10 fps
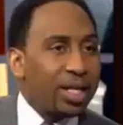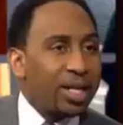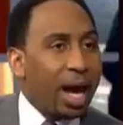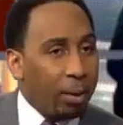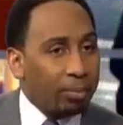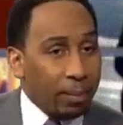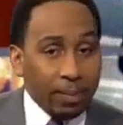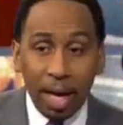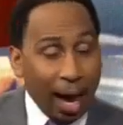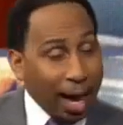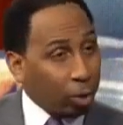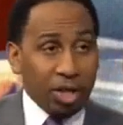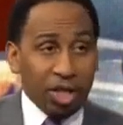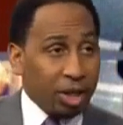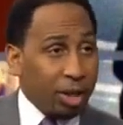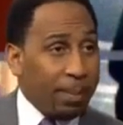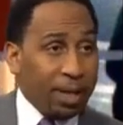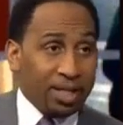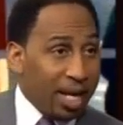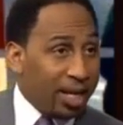not help them. I thought he should have
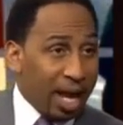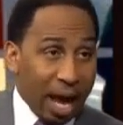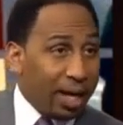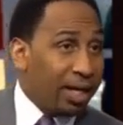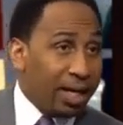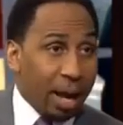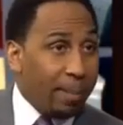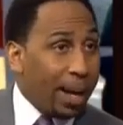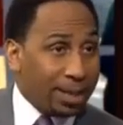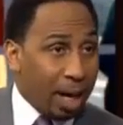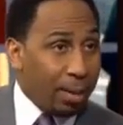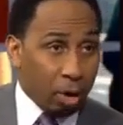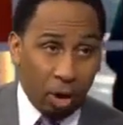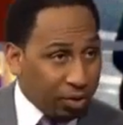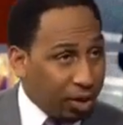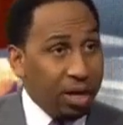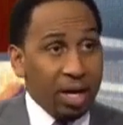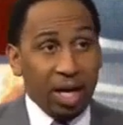been taken out of the game by Tom Coughlin,